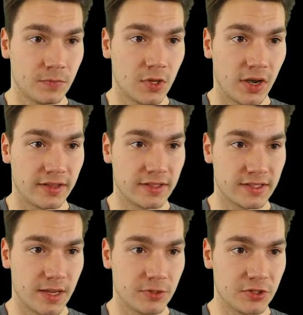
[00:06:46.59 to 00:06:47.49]
And the
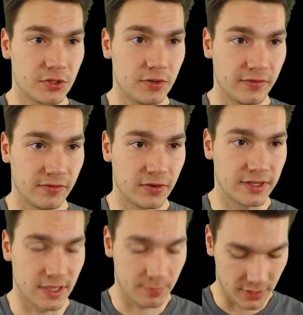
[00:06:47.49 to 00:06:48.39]
same is true if, for
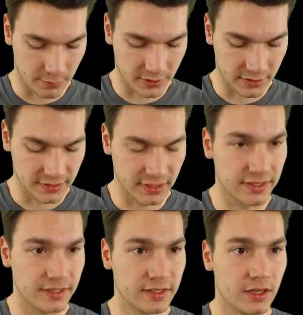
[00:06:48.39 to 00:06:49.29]
example, I want to
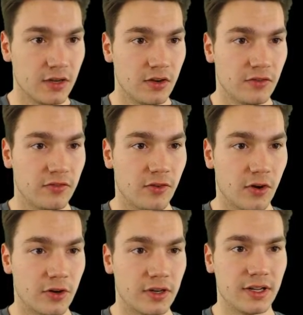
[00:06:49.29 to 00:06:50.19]
delete
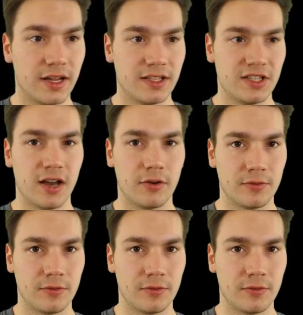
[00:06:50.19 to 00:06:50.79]
for and down.